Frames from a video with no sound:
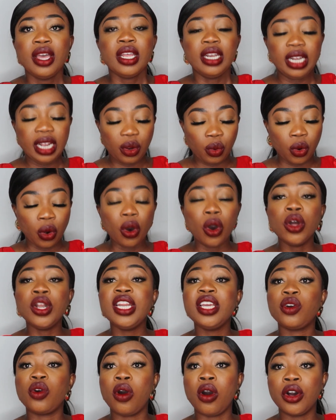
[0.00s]
They will
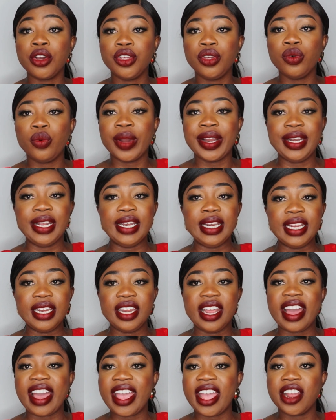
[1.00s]
only call you when they need
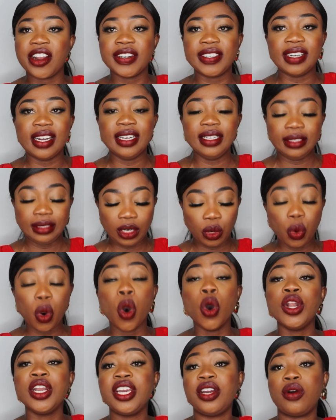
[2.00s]
their hair done. They will
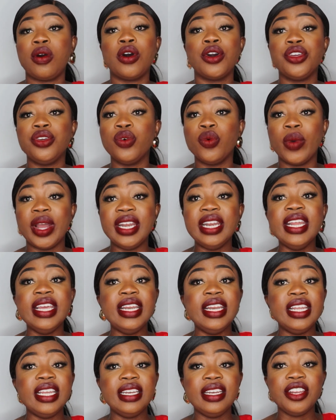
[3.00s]
only call you when they
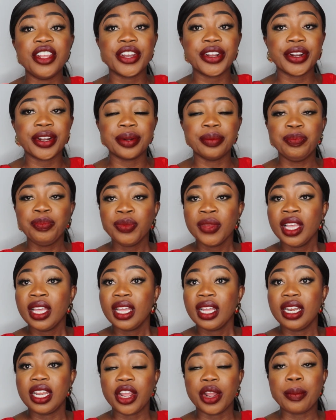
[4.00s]
need their
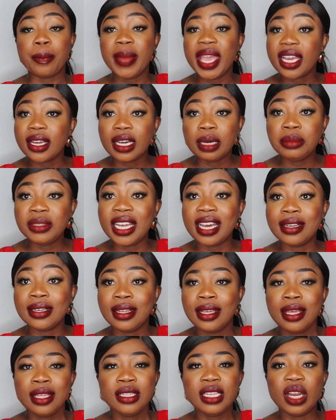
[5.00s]
their makeup done.
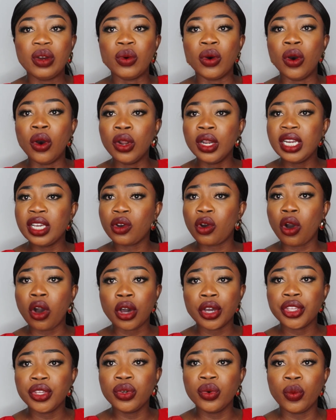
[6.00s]
They will only
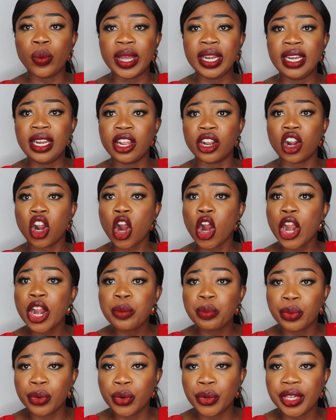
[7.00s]
call you when they're
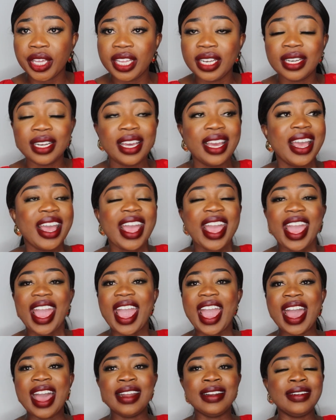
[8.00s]
heartbroken
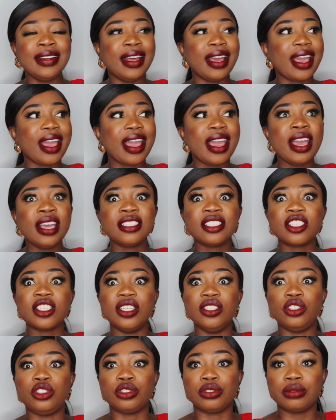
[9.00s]
and it's
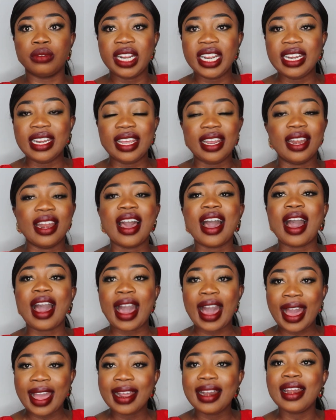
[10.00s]
draining.
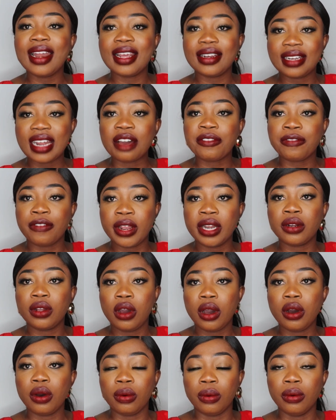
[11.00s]
I let that friend
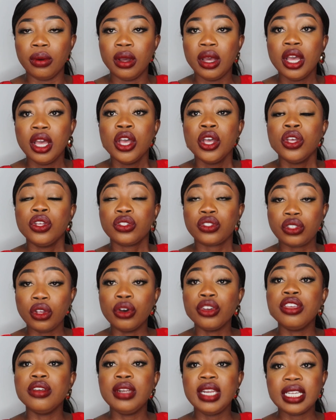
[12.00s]
go. So
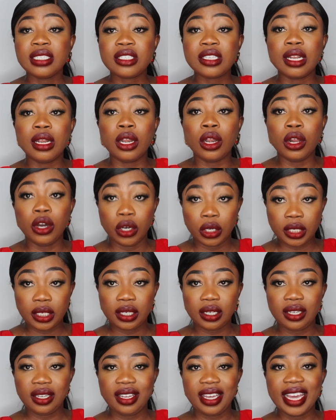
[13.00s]
you need to look
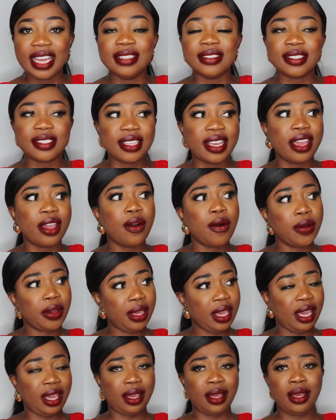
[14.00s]
and say,
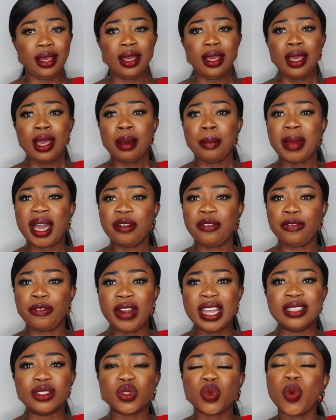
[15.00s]
okay, my
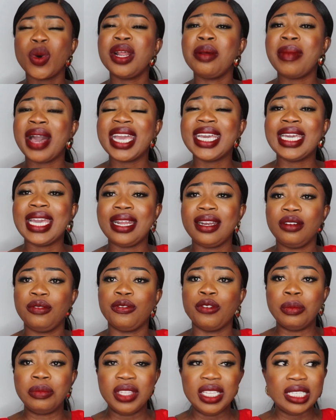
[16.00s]
friends, what am I getting
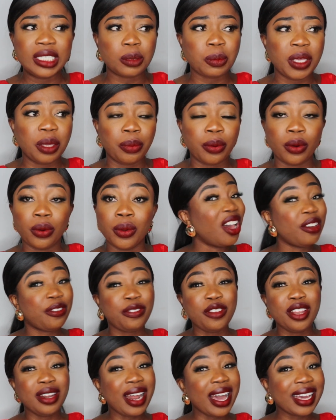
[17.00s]
from these people? If
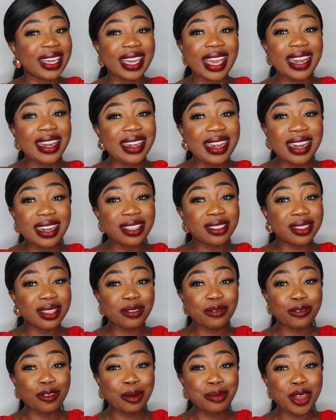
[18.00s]
you're not getting anything
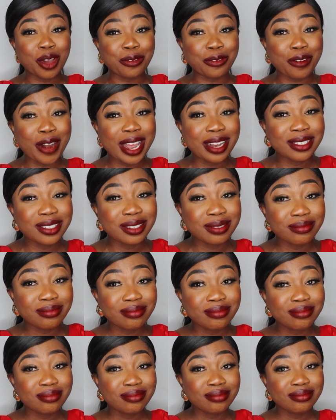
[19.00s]
from your friend,
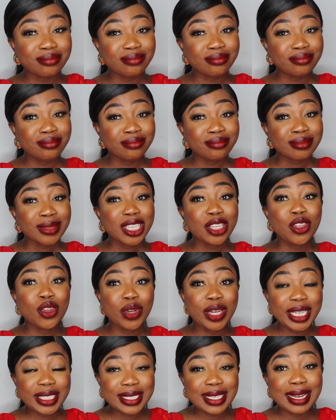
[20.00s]
you
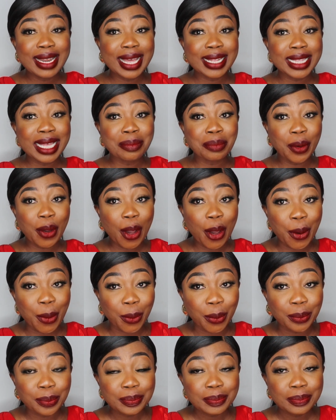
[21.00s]
need to let them go.